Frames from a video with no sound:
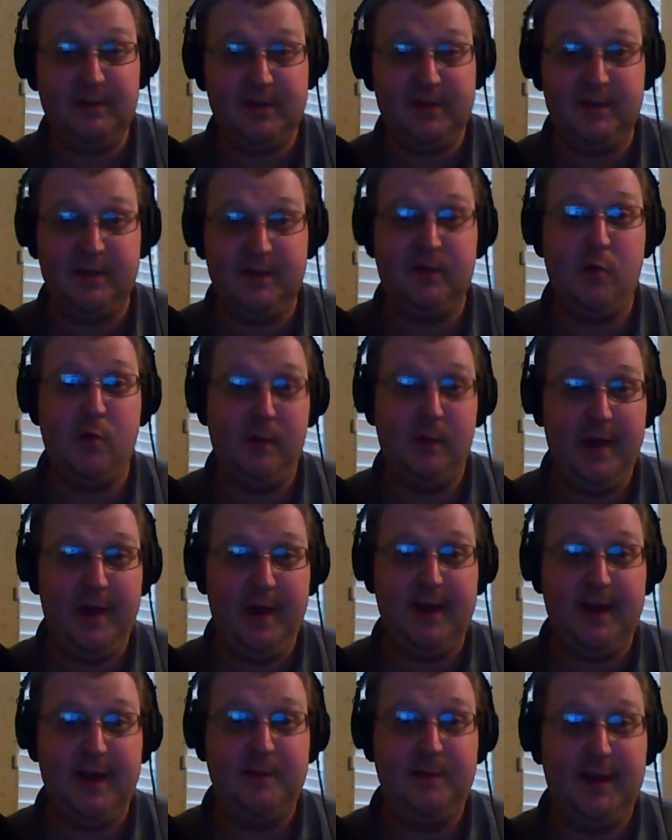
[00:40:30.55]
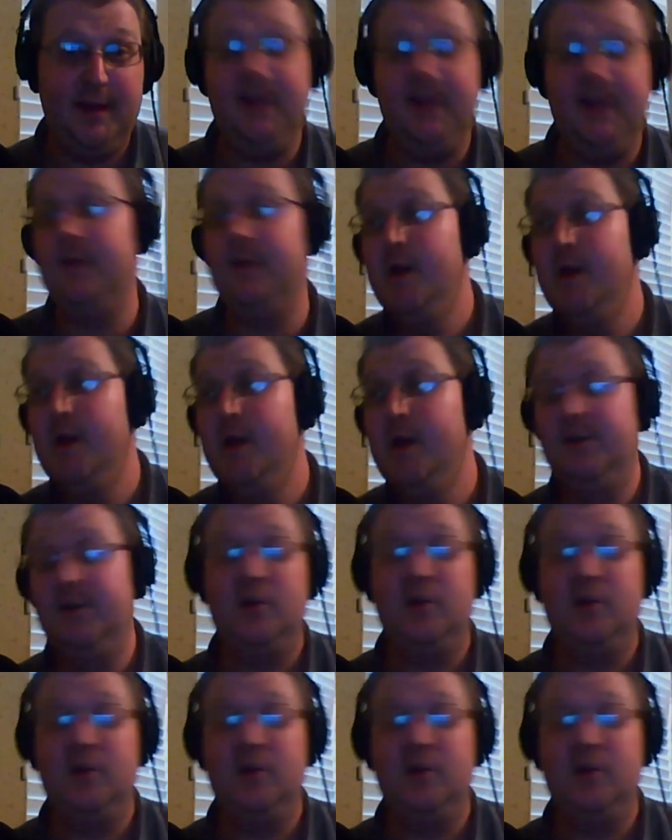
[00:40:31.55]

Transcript: even if the quarterback has a bad game. Say your